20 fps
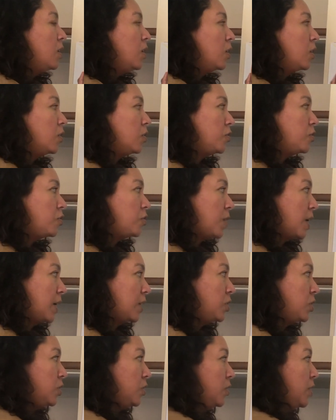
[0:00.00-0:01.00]

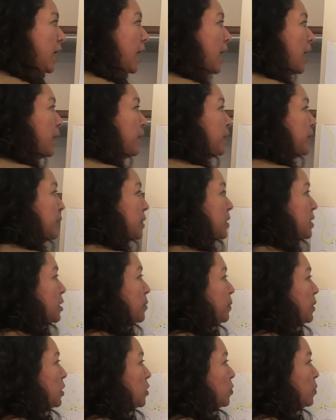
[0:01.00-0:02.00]
contraction happens
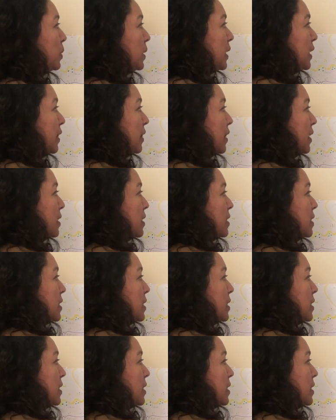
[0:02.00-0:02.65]
between the